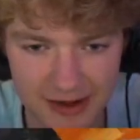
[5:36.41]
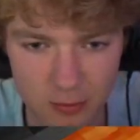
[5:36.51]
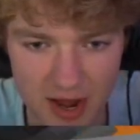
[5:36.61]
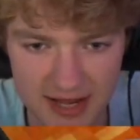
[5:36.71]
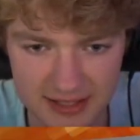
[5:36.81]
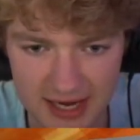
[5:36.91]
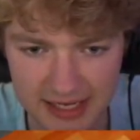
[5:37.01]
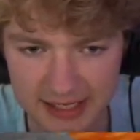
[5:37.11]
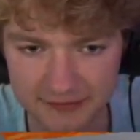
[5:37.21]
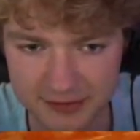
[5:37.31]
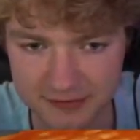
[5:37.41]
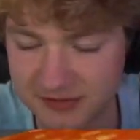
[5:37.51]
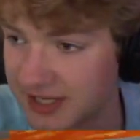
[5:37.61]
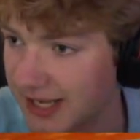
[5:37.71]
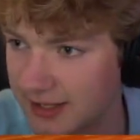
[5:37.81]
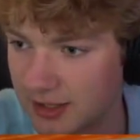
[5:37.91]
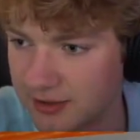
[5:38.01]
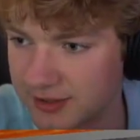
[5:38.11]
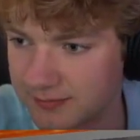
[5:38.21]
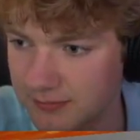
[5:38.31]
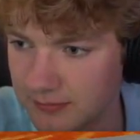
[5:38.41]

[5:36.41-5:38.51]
outweighing the negatives of seeing a load of